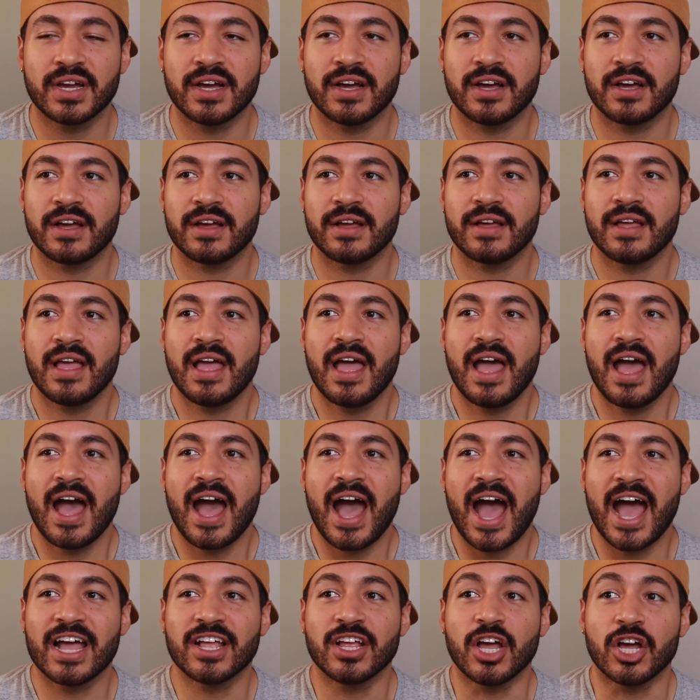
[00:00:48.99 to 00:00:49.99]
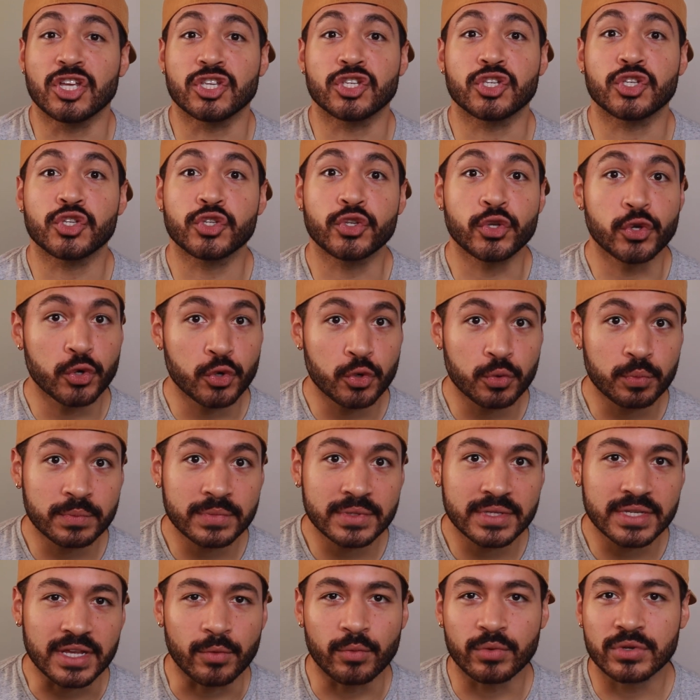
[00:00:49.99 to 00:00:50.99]
I
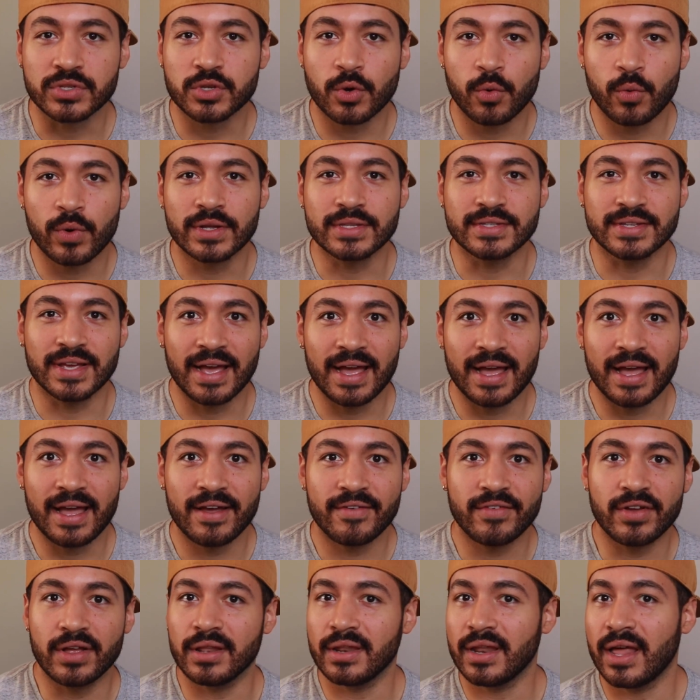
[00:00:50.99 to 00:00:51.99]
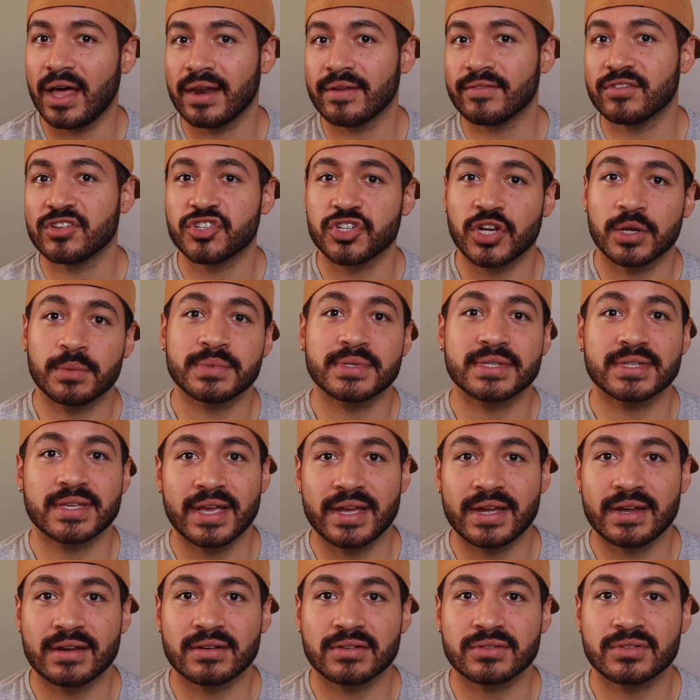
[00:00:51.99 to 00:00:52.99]
assumed it was going to have a lot of jump
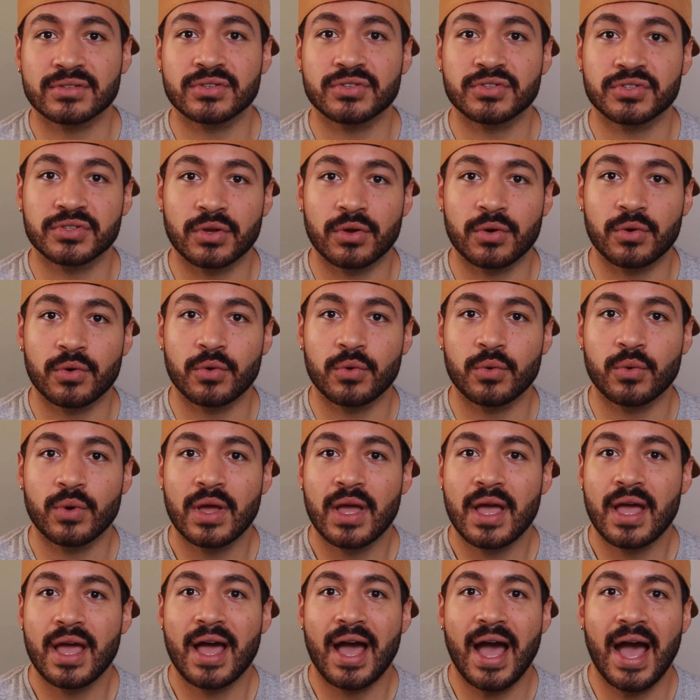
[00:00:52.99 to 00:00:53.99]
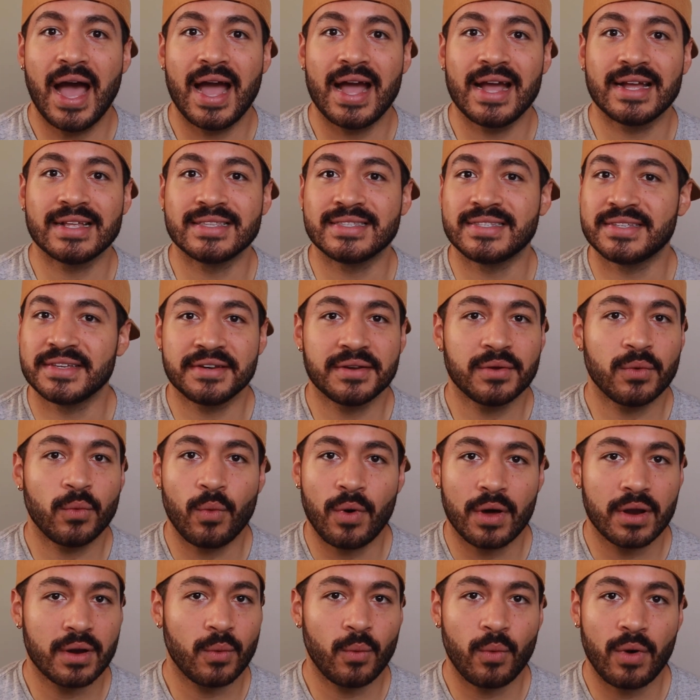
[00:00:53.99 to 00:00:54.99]
scares, so I didn't
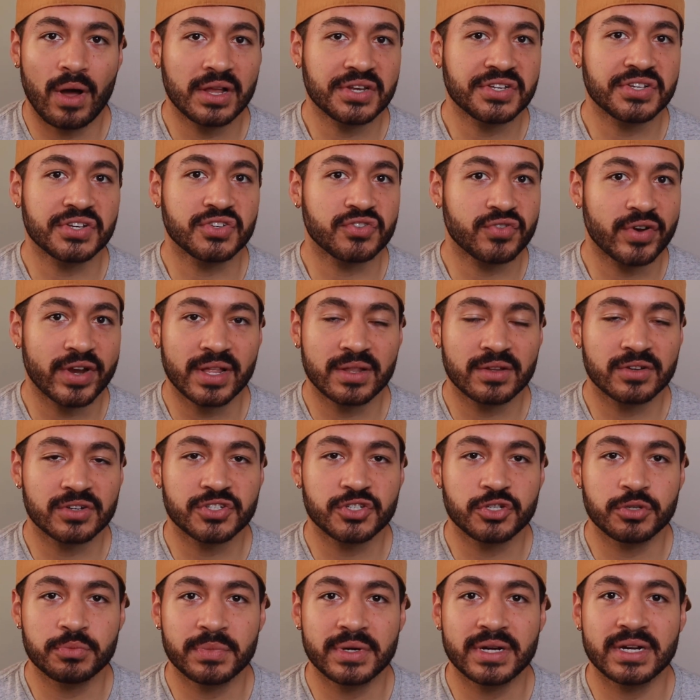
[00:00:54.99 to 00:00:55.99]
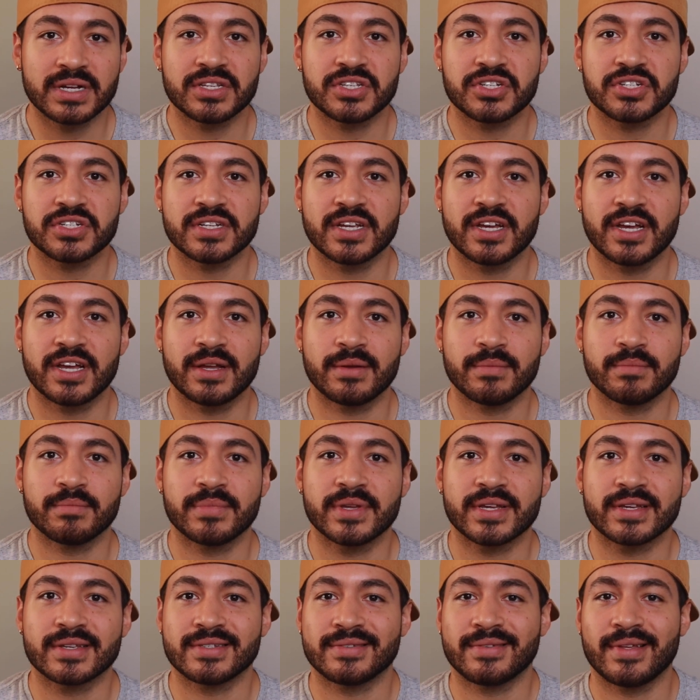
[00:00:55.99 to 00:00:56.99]
want to watch the trailers too much
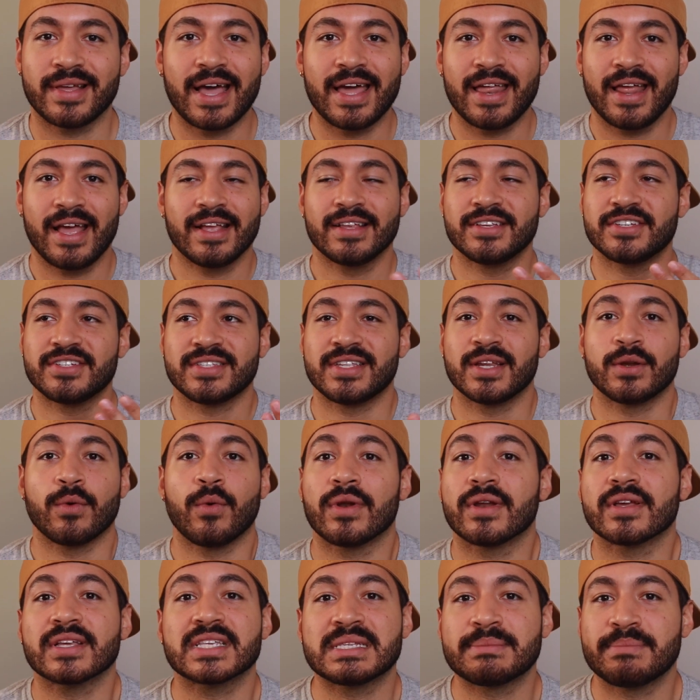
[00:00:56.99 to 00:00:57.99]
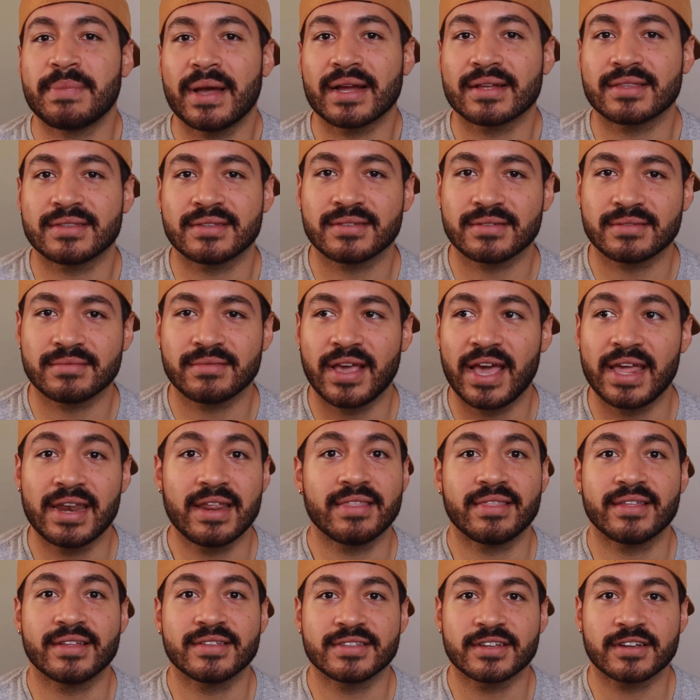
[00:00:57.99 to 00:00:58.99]
because I just didn't want to expect
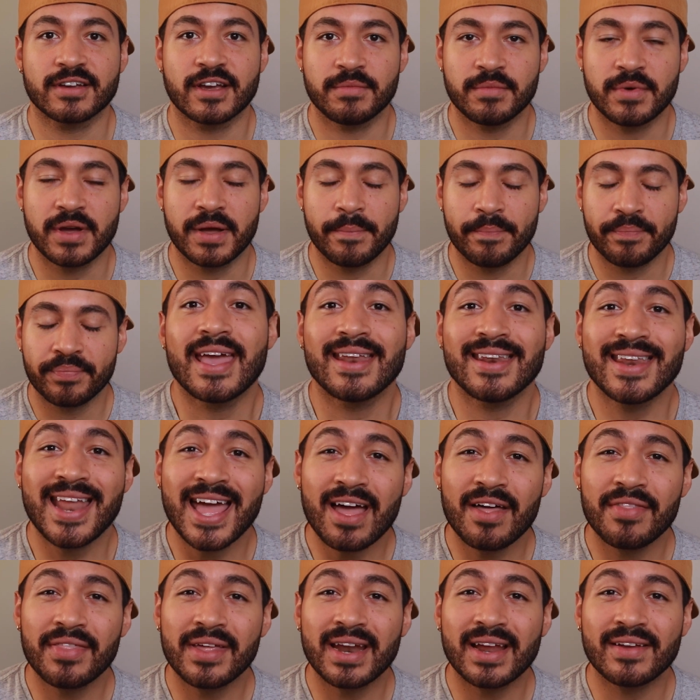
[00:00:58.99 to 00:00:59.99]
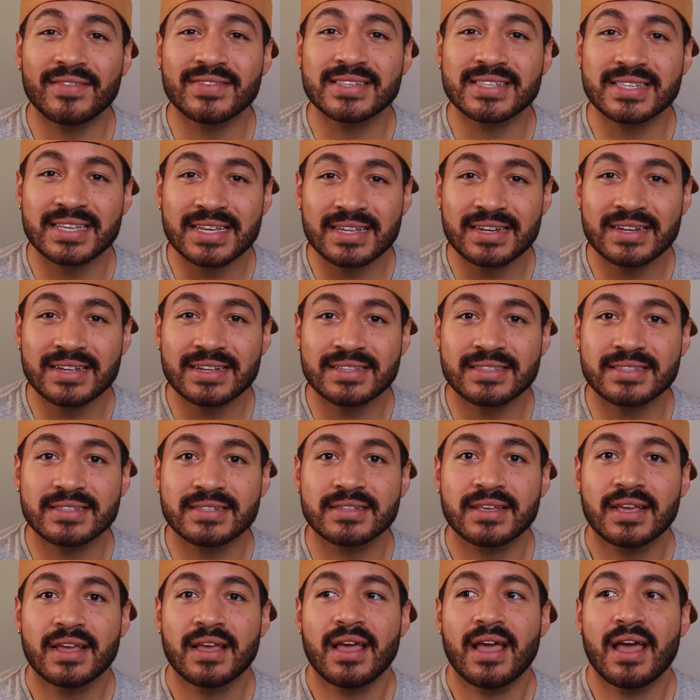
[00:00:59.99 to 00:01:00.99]
anything to come up. And now that I've seen
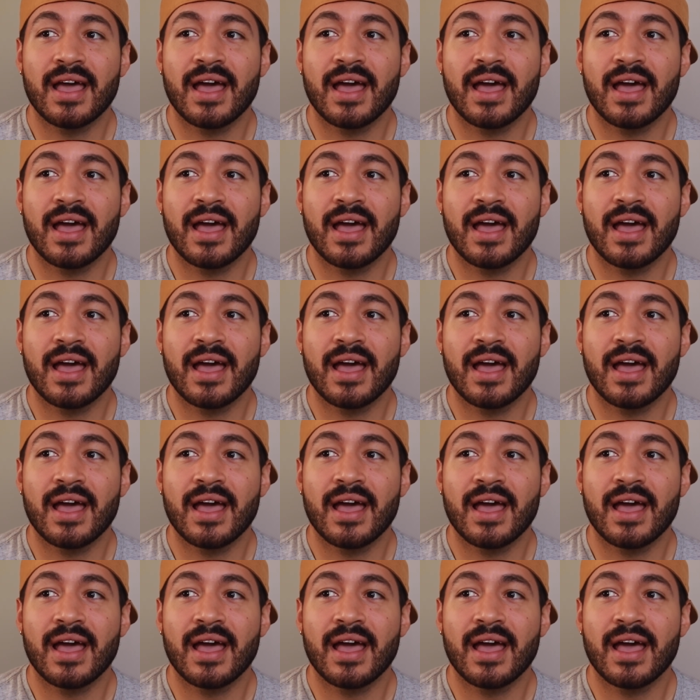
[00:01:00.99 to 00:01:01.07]
it,